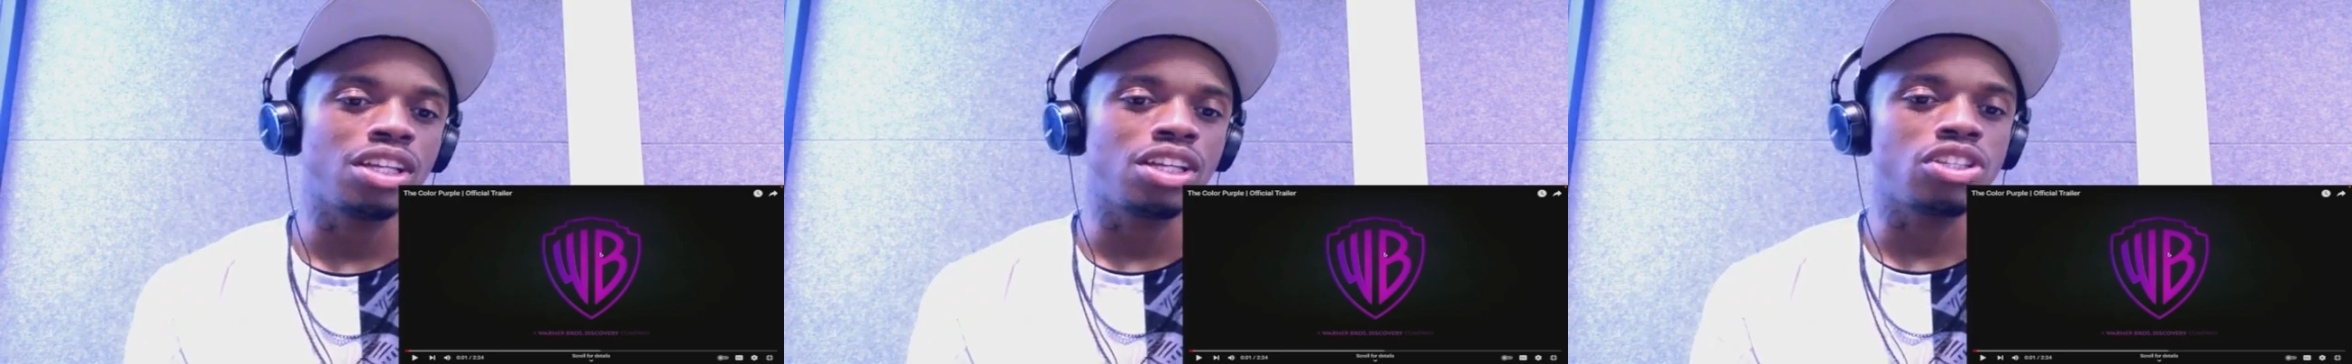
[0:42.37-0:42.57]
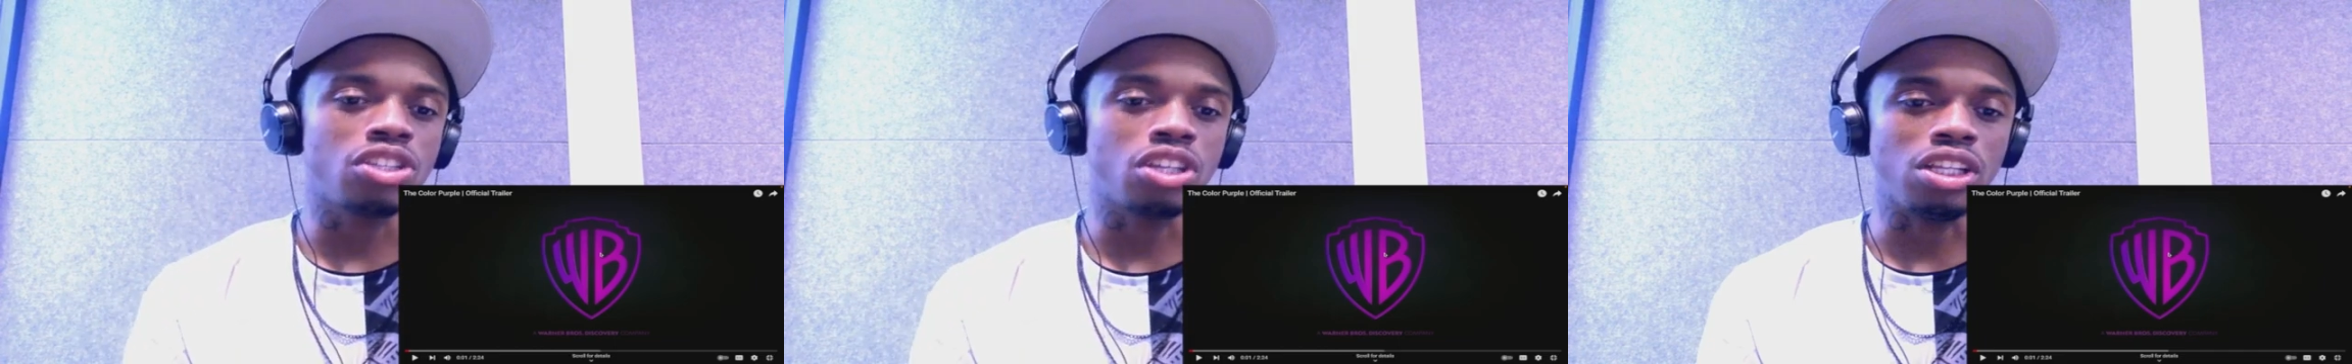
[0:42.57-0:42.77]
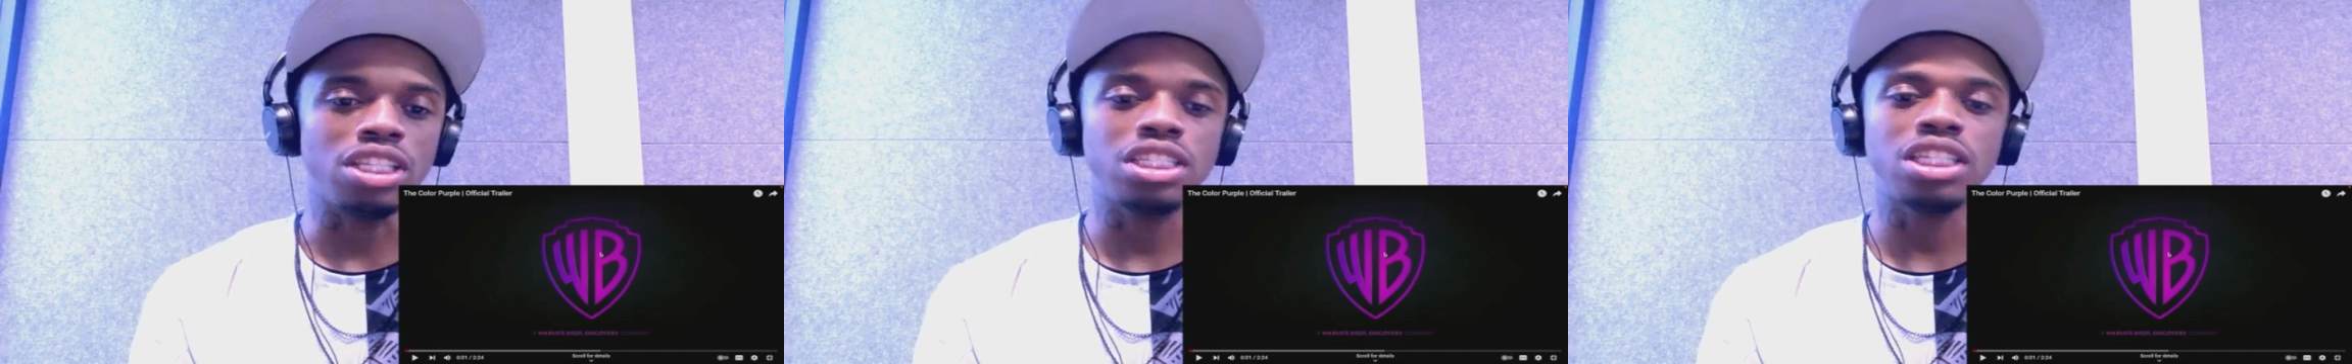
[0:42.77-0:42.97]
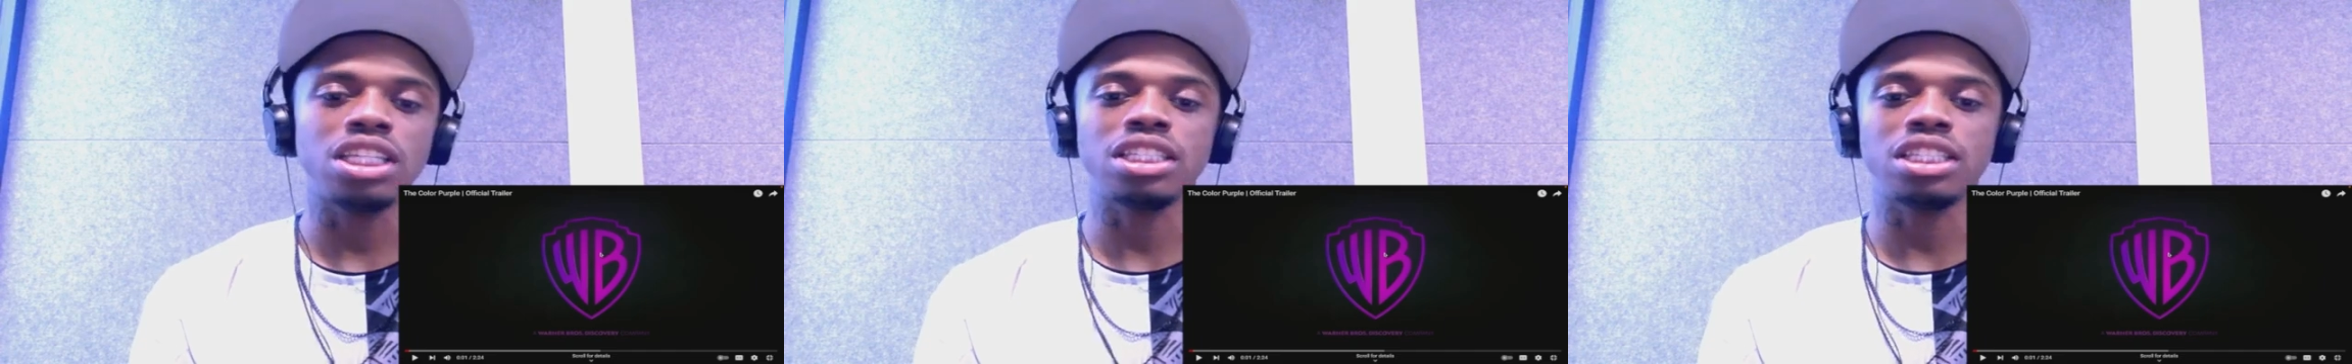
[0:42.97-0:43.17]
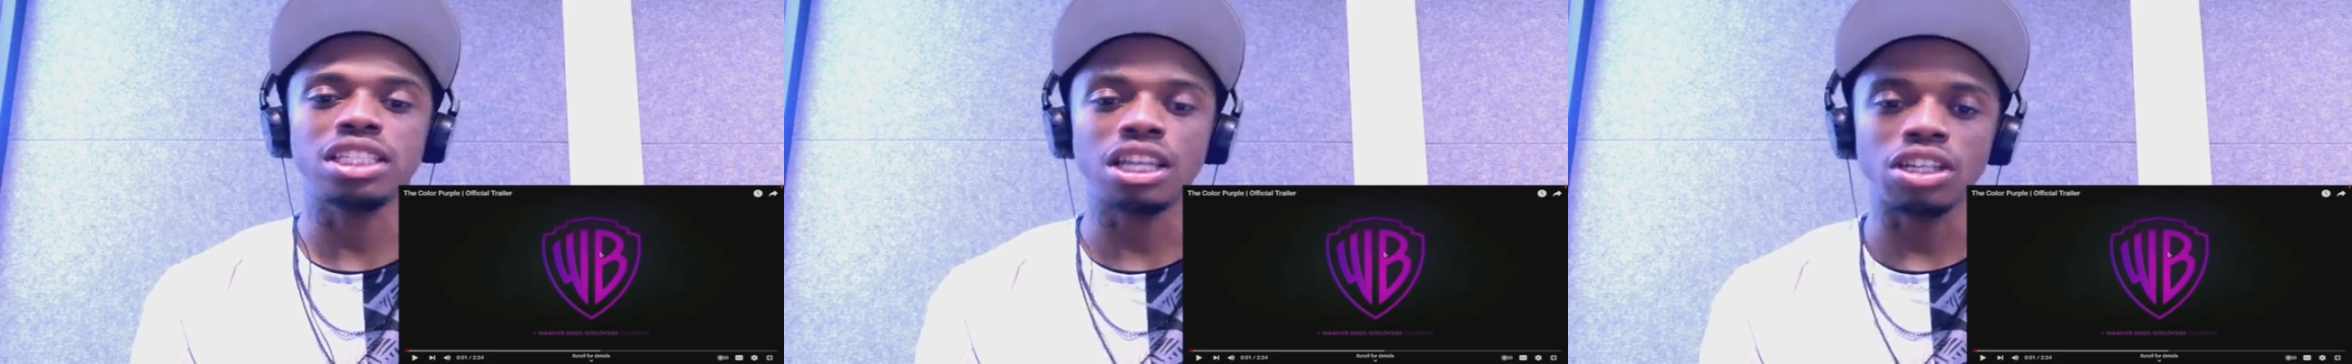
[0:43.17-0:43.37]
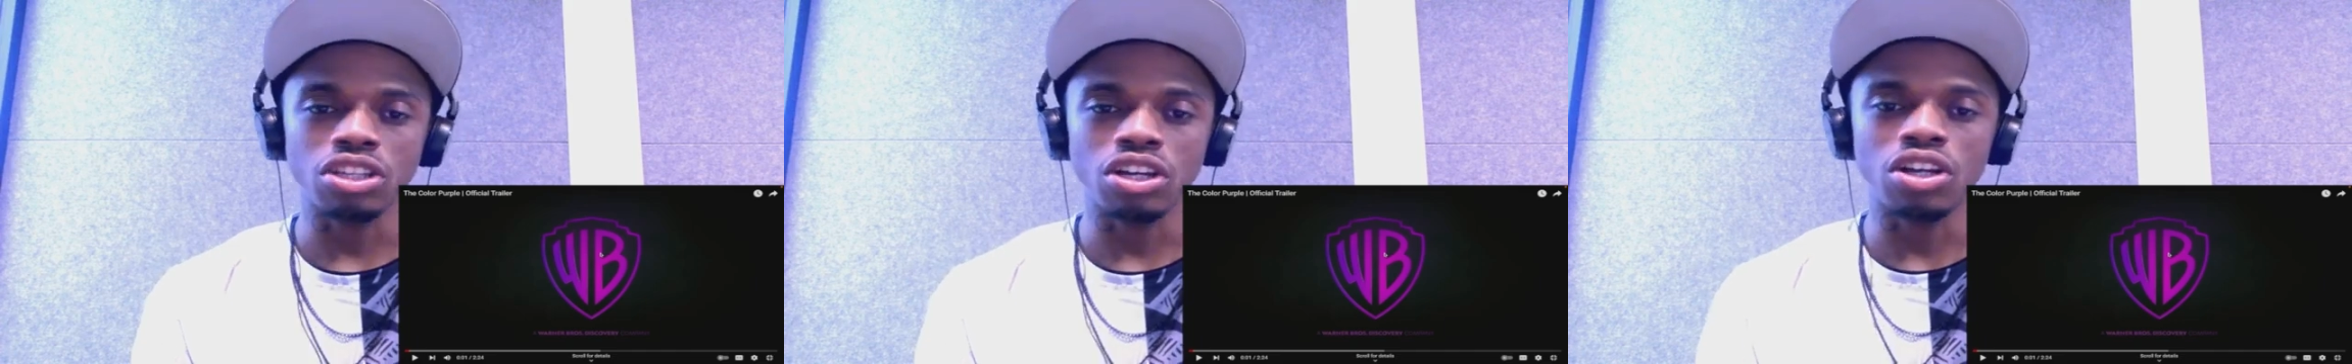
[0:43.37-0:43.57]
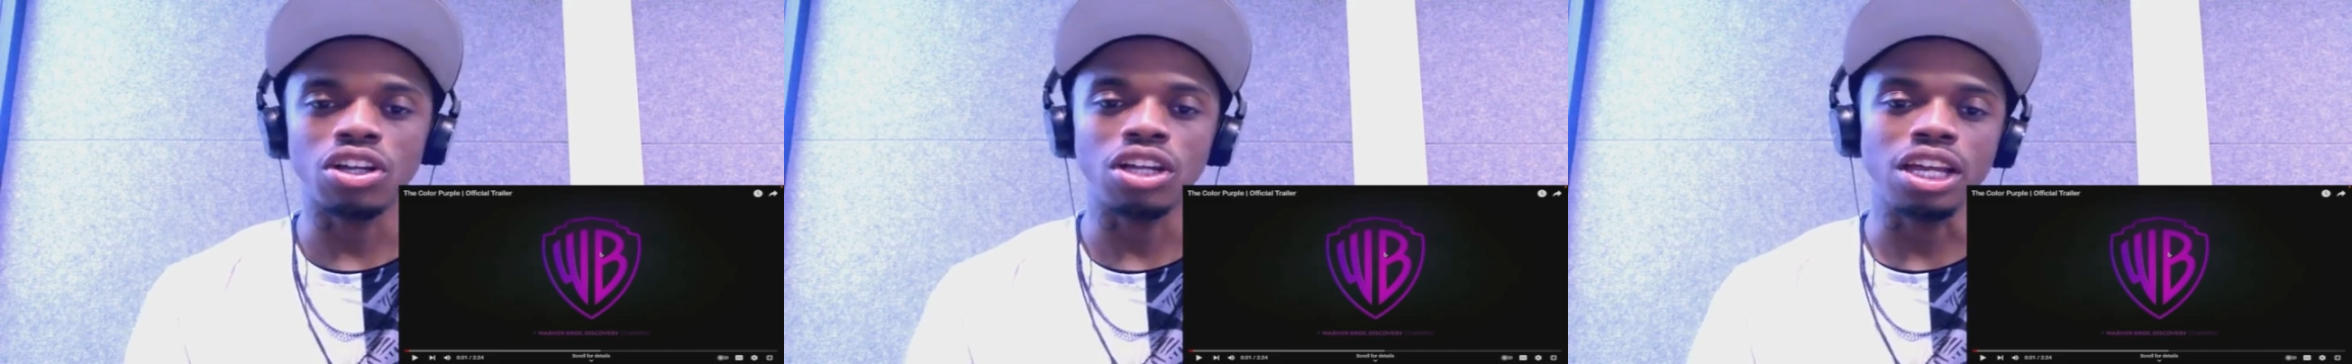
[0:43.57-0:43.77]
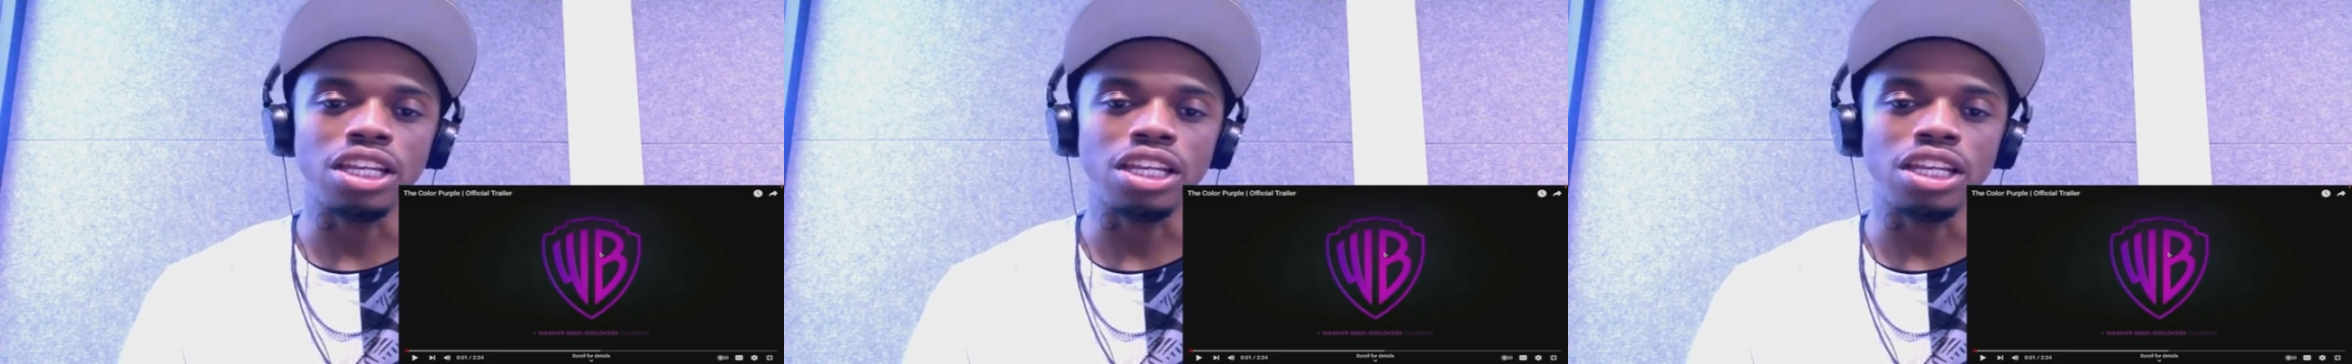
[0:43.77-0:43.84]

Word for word: So let's check this out, y'all,